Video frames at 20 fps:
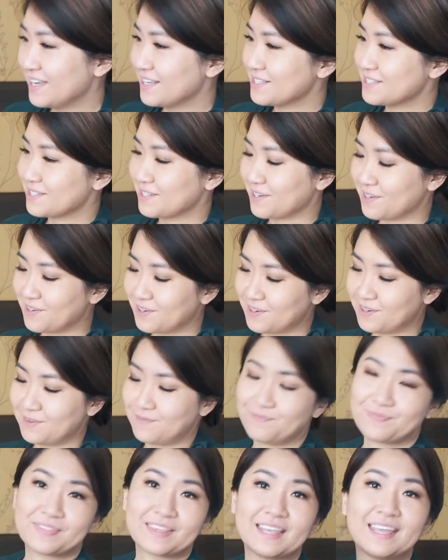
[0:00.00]
So
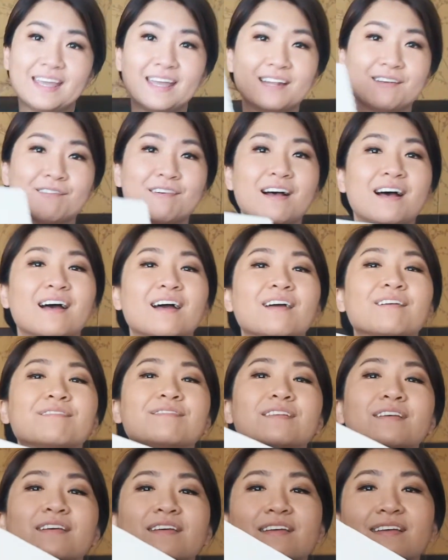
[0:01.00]
it
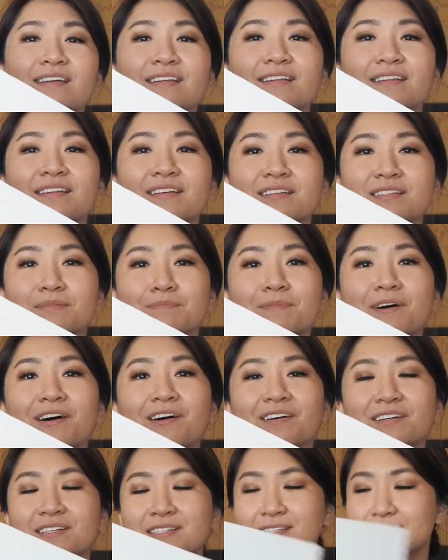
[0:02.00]
arrived in this
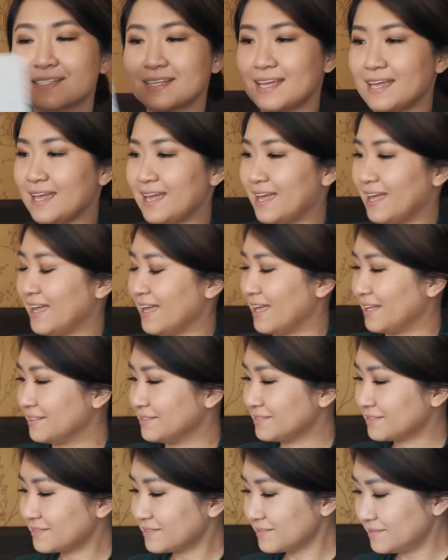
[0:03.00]
box, and